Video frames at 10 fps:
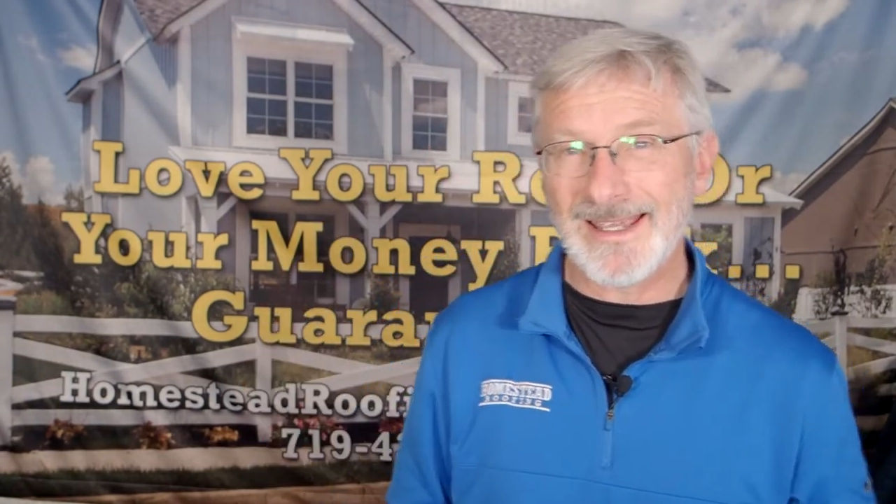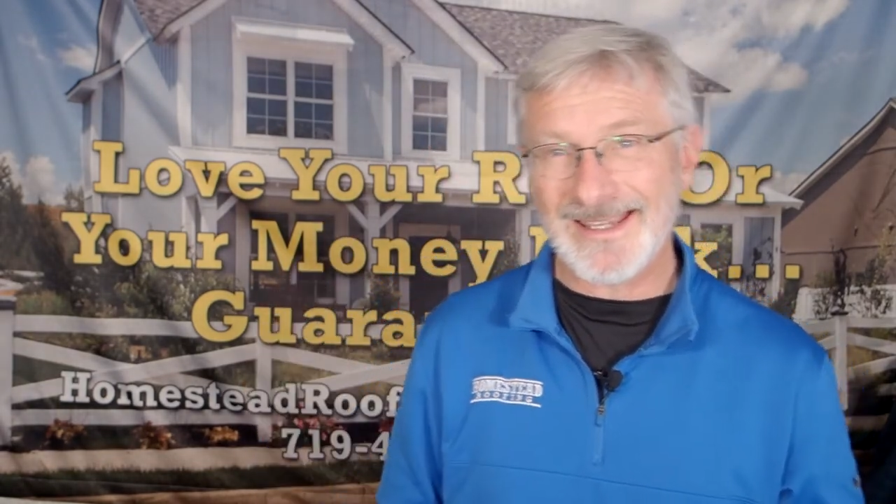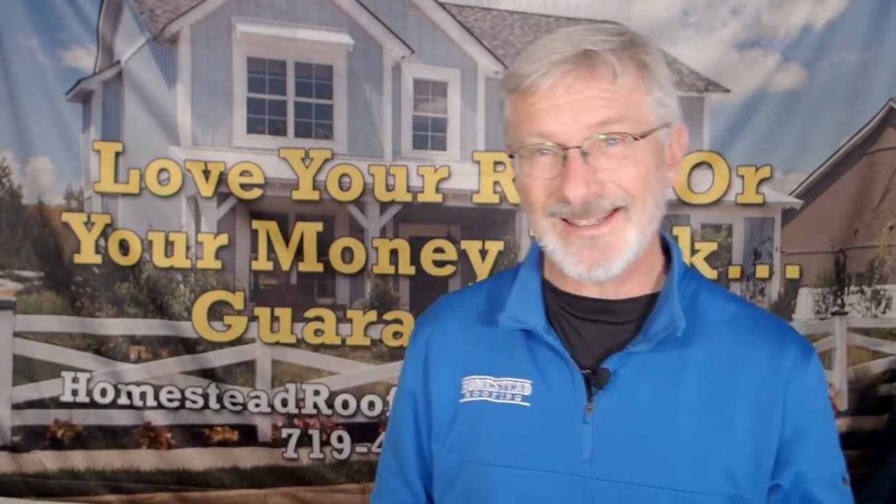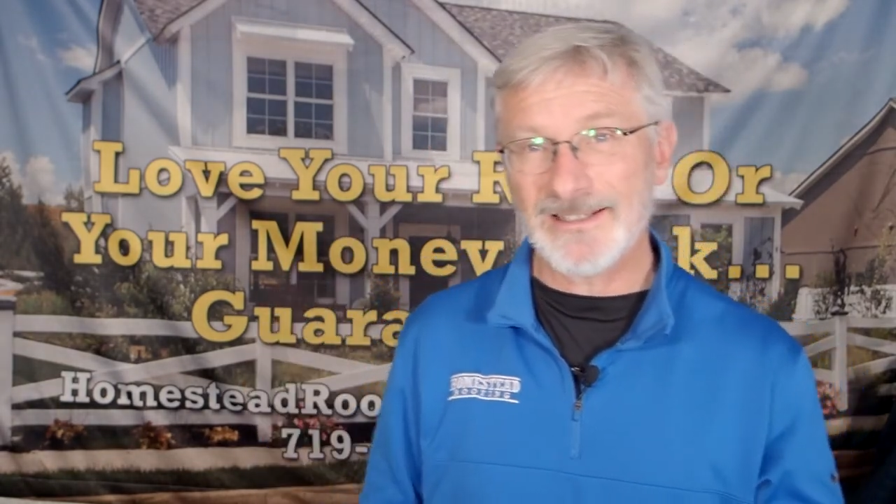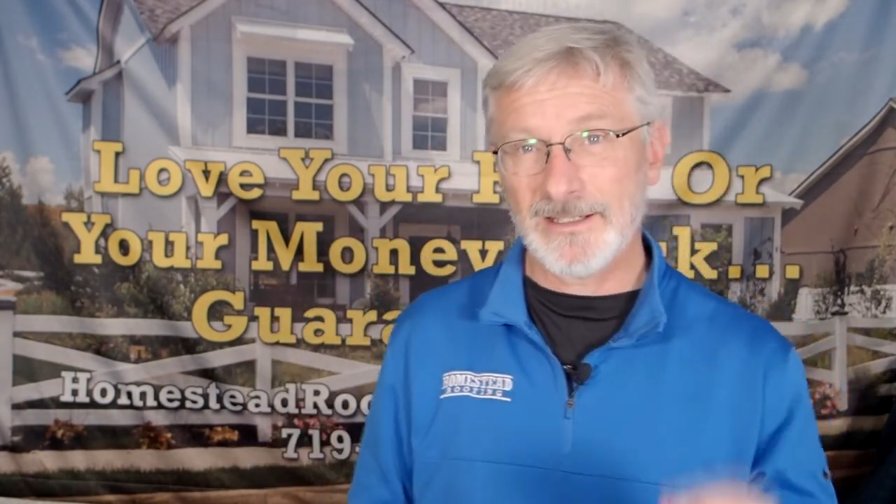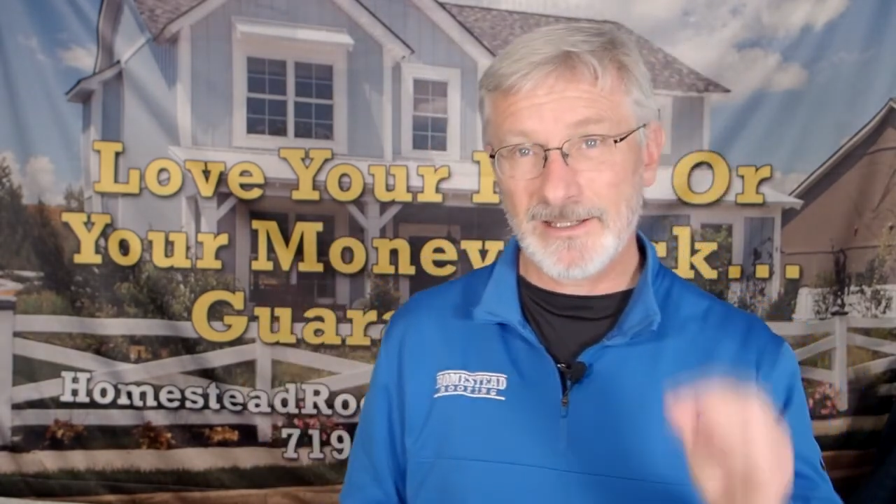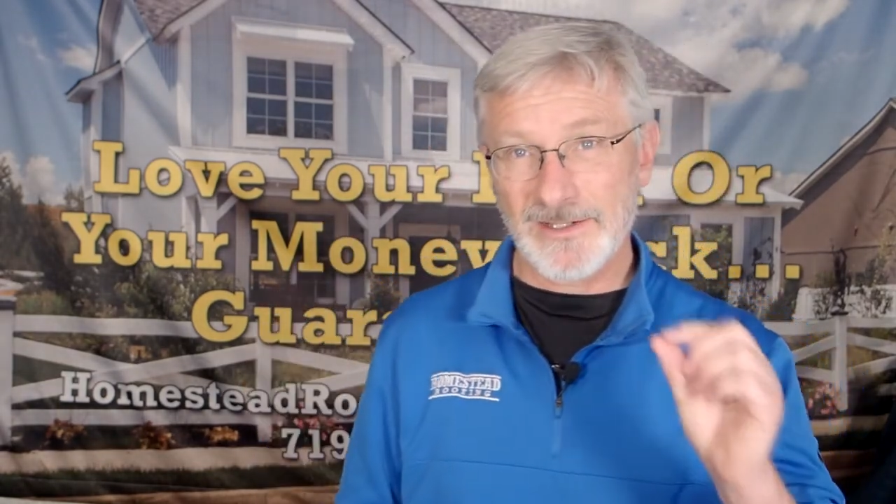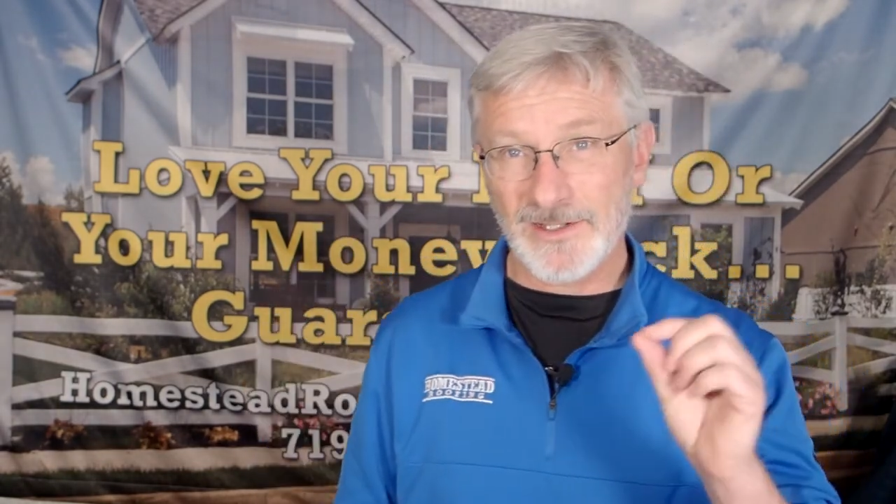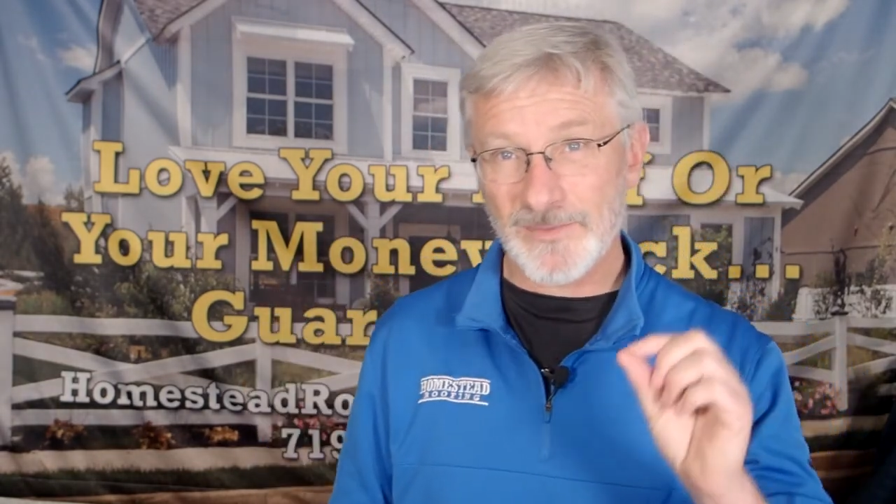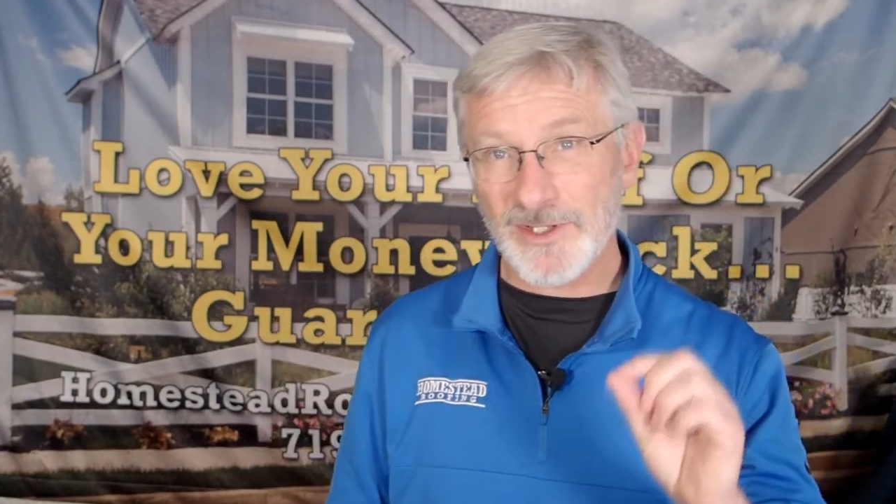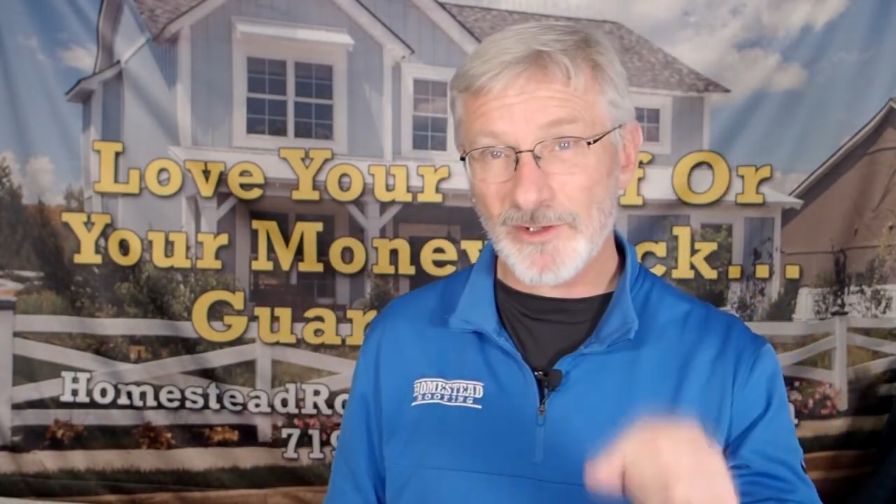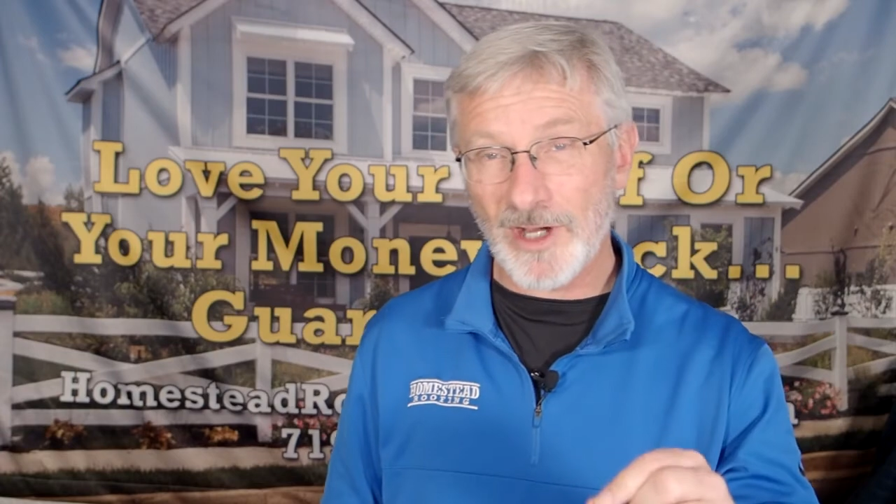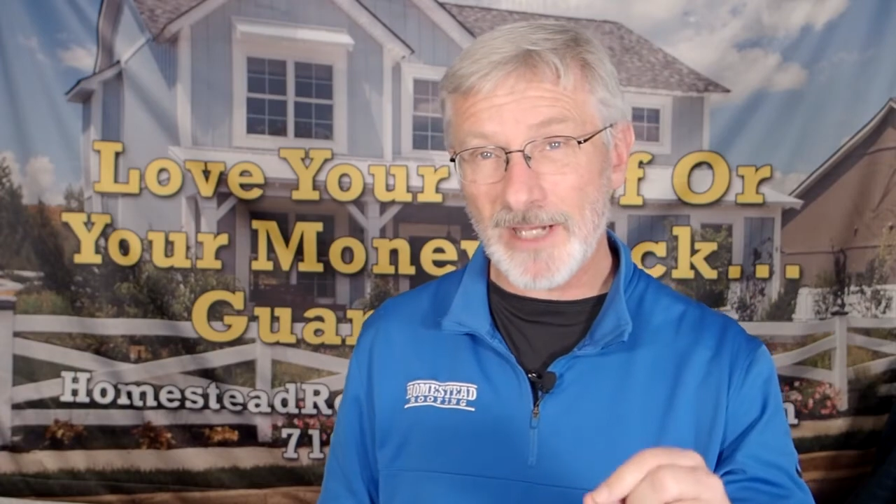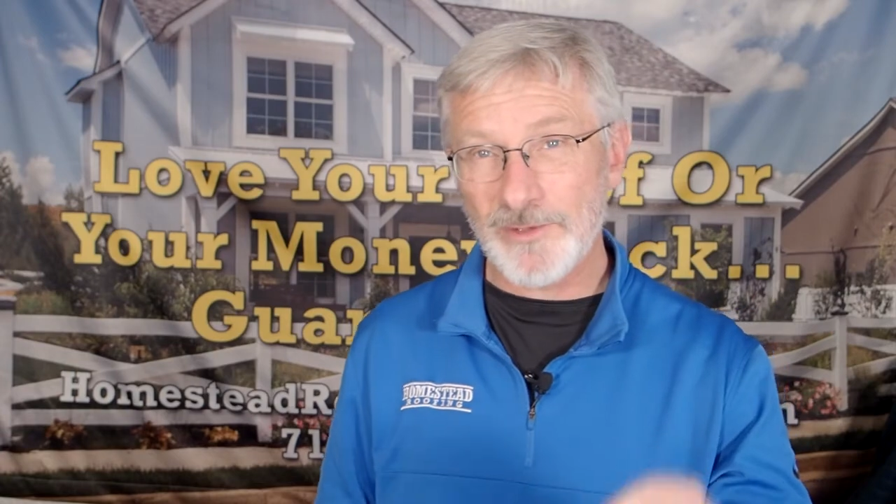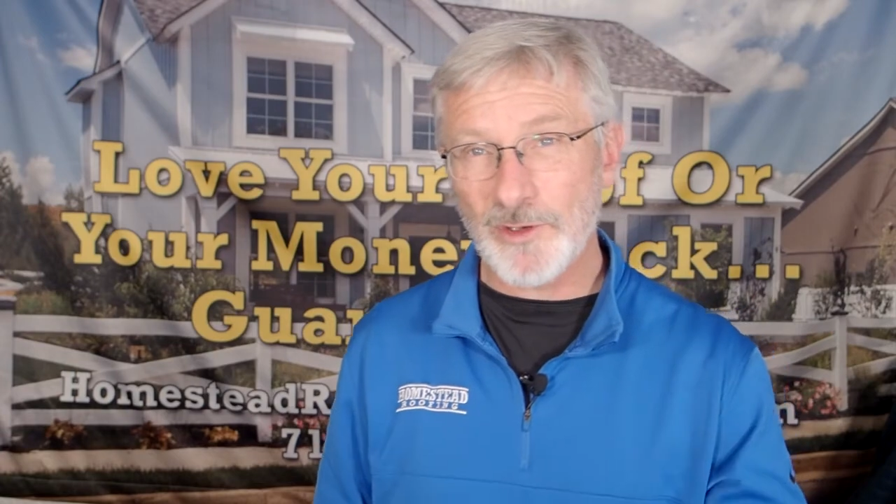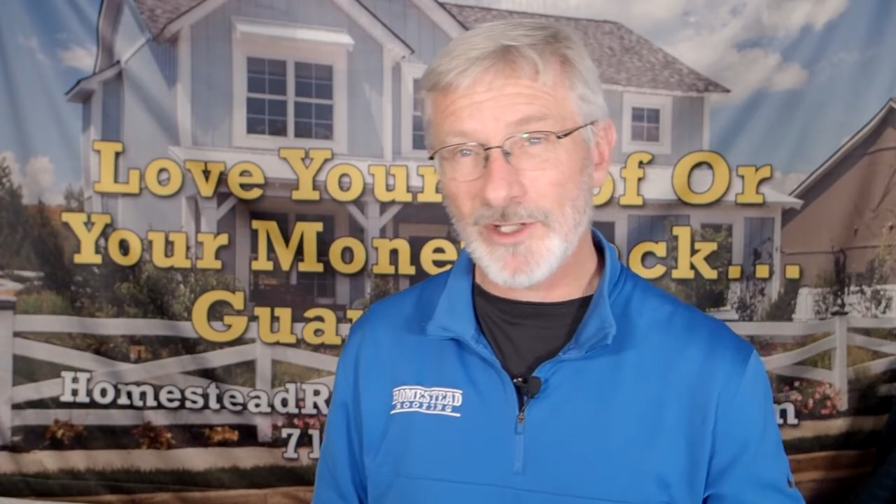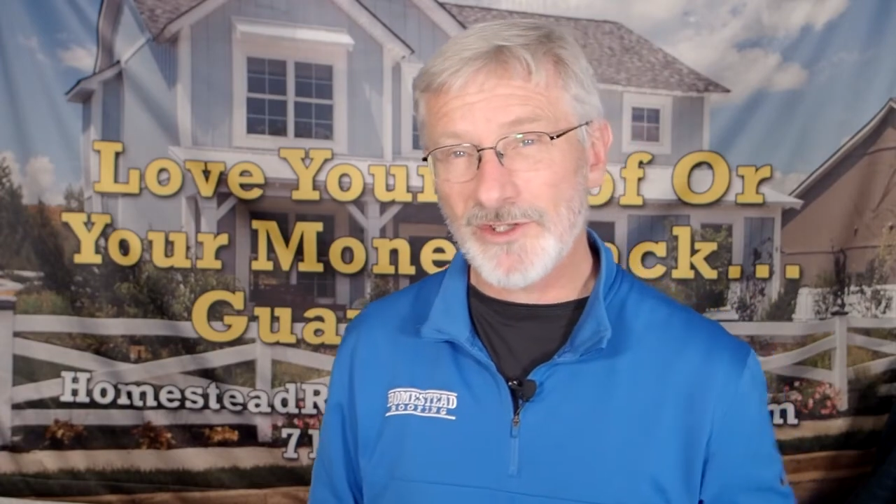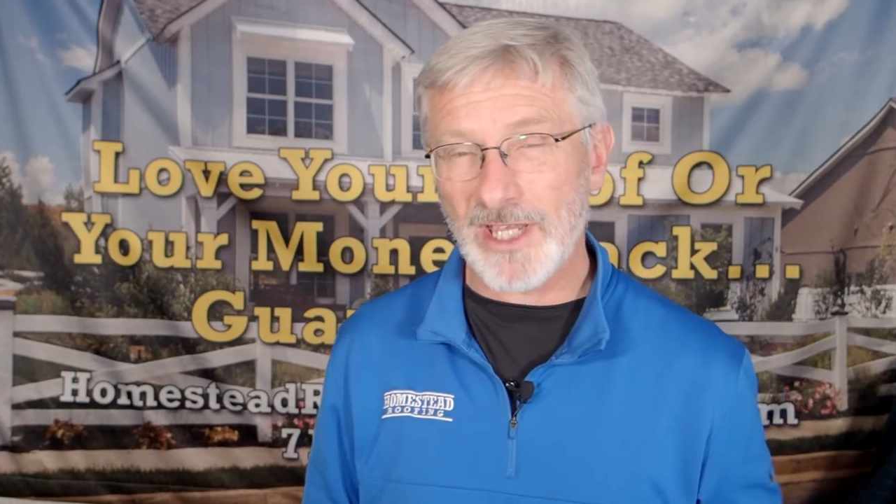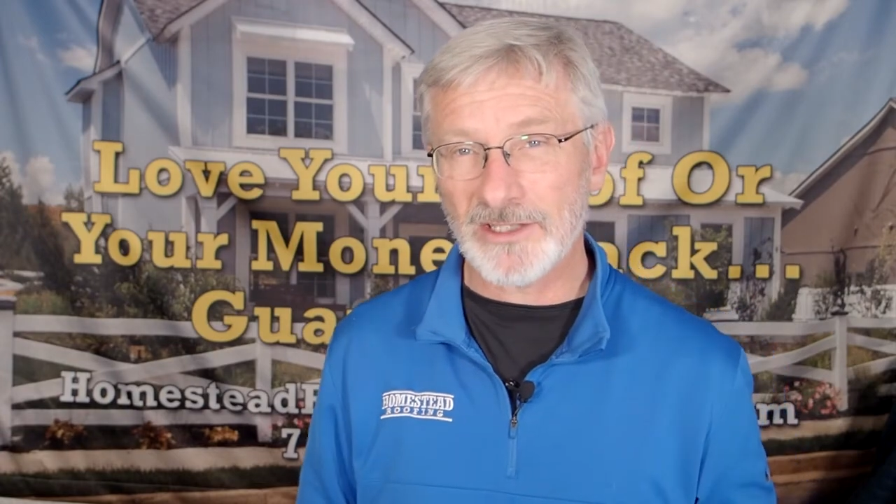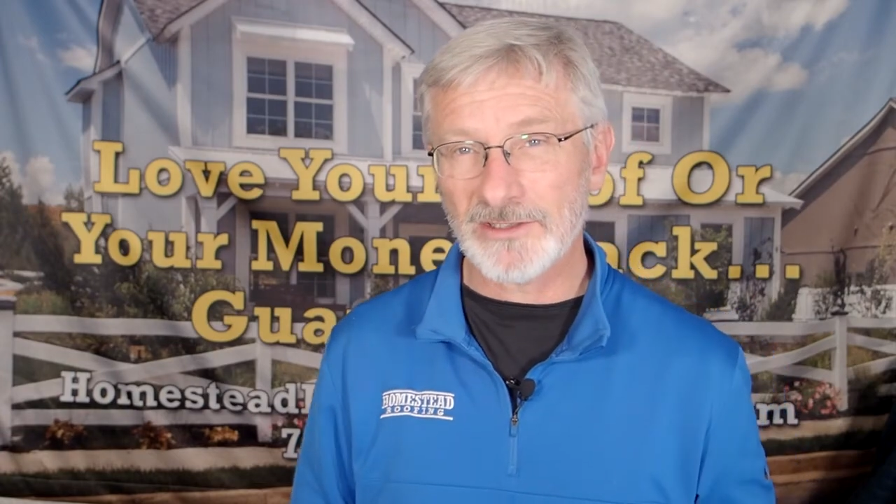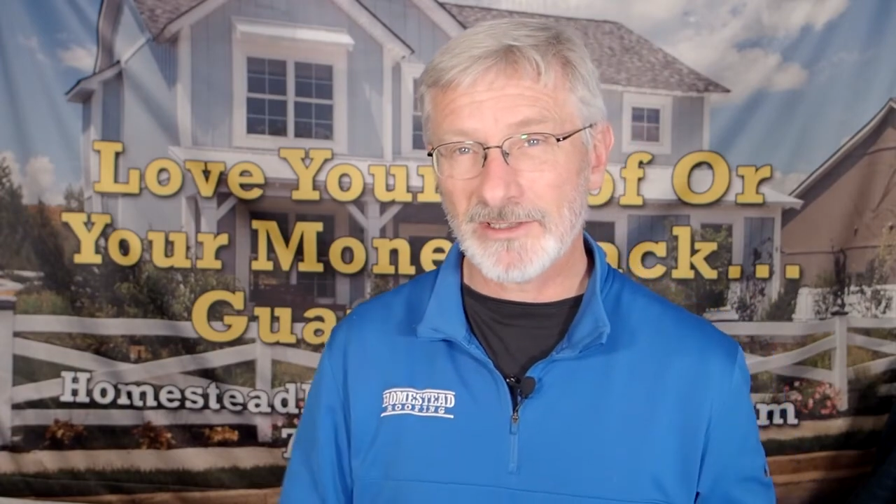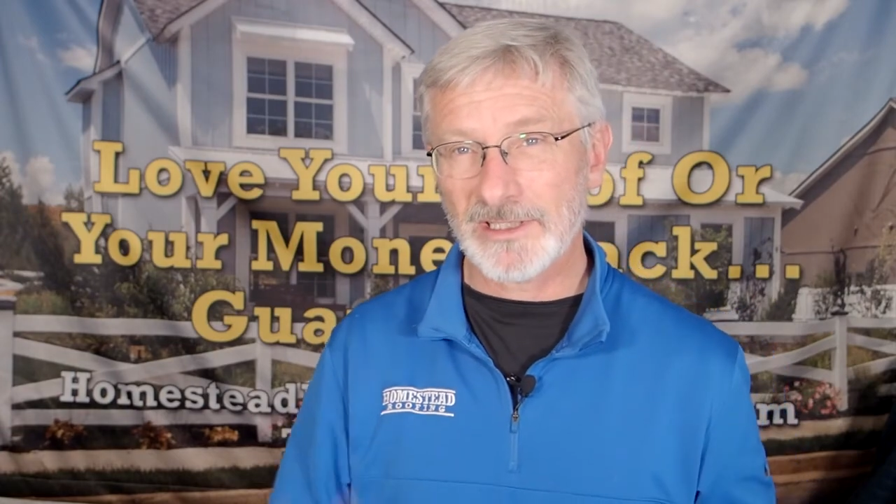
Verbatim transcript: and subscribe to our channel.